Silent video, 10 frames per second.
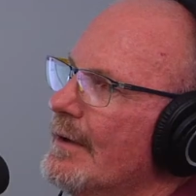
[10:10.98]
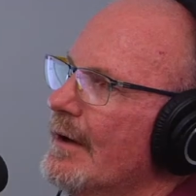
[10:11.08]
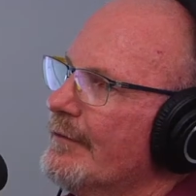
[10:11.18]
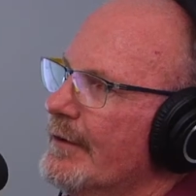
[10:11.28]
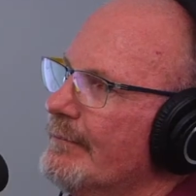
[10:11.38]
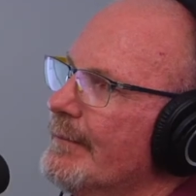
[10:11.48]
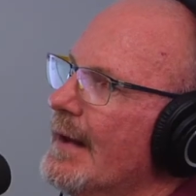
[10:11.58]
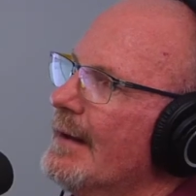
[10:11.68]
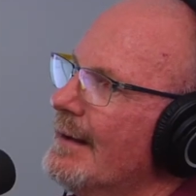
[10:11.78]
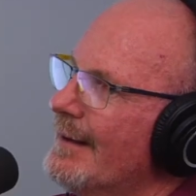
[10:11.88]
if you
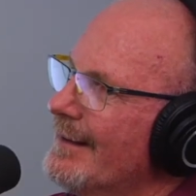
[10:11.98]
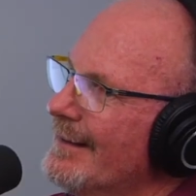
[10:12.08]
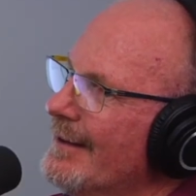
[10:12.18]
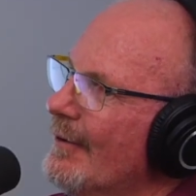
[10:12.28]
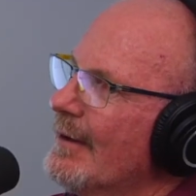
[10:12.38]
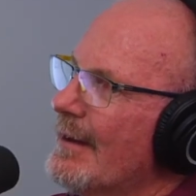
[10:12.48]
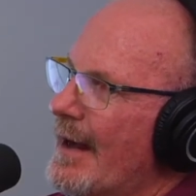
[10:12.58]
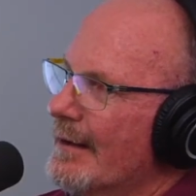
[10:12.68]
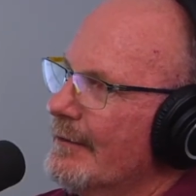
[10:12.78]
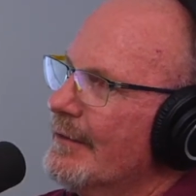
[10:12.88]
a
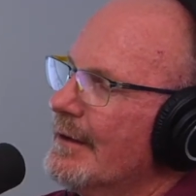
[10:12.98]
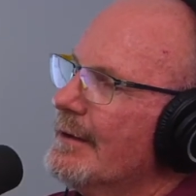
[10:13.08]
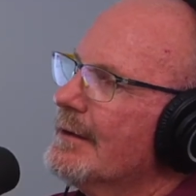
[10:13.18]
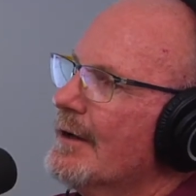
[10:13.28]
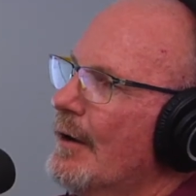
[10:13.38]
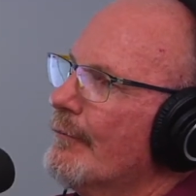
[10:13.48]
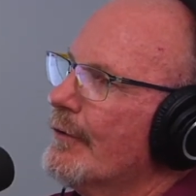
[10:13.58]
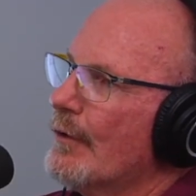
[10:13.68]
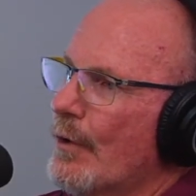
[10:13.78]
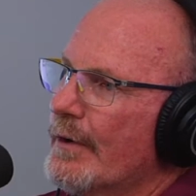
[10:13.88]
lot of the
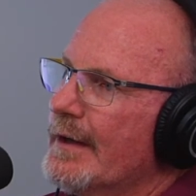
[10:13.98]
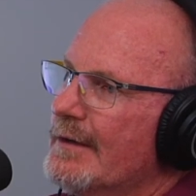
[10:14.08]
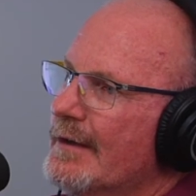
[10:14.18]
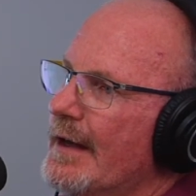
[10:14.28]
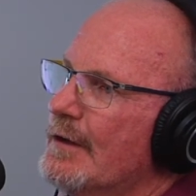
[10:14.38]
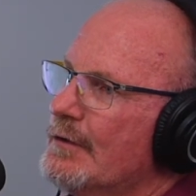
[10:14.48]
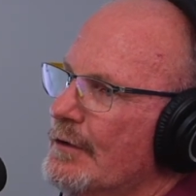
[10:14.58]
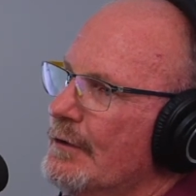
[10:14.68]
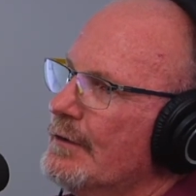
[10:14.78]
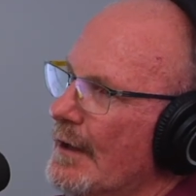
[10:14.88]
comfort orientated
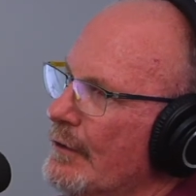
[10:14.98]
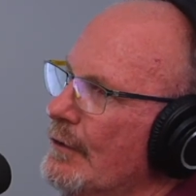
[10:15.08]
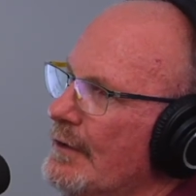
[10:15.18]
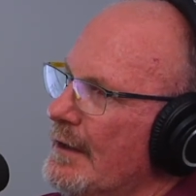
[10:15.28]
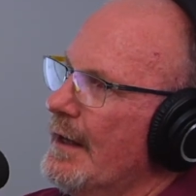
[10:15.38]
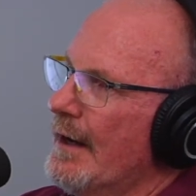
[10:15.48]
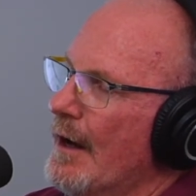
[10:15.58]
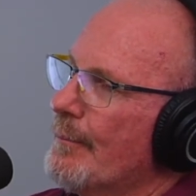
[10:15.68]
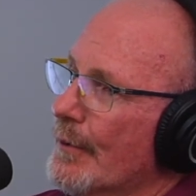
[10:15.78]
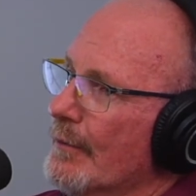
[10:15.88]
shoes, they'll use a knit
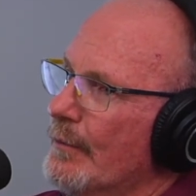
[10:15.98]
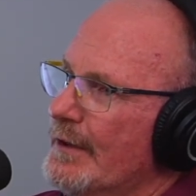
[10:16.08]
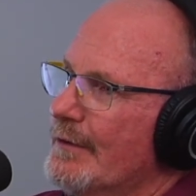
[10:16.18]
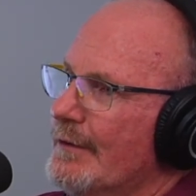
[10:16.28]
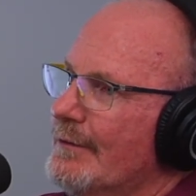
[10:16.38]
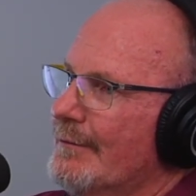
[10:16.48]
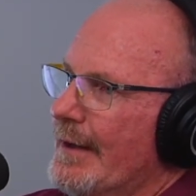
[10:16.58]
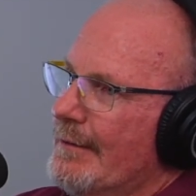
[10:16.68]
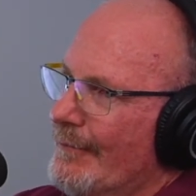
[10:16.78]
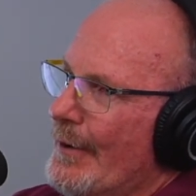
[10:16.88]
upper, which is
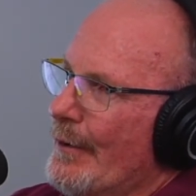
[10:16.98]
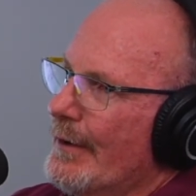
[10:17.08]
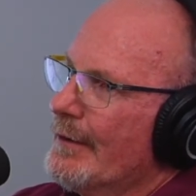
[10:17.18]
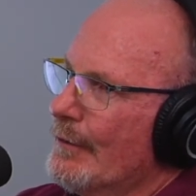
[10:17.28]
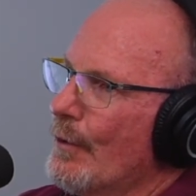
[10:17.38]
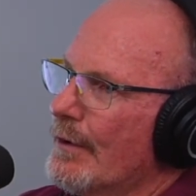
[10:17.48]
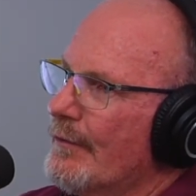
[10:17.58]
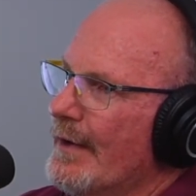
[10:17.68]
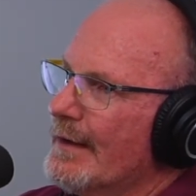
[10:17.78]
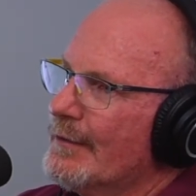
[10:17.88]
like wearing a
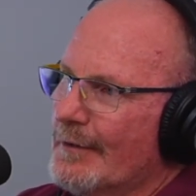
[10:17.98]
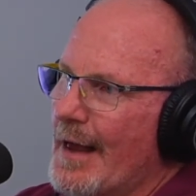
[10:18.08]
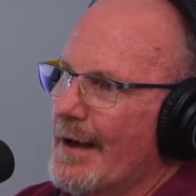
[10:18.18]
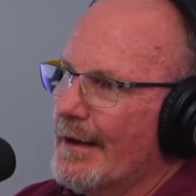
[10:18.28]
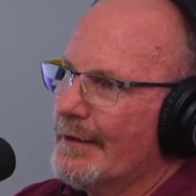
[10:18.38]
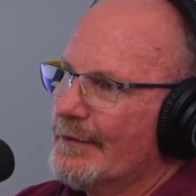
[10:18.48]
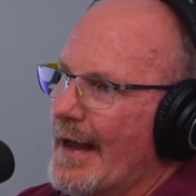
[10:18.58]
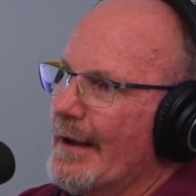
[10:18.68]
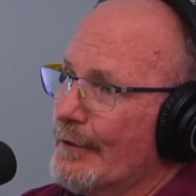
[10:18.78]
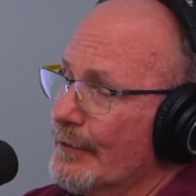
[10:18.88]
glorified
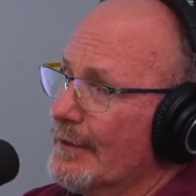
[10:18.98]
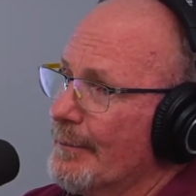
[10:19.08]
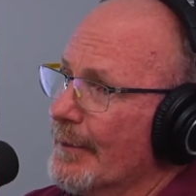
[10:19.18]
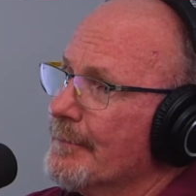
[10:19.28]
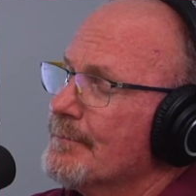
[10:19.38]
sock or slipper,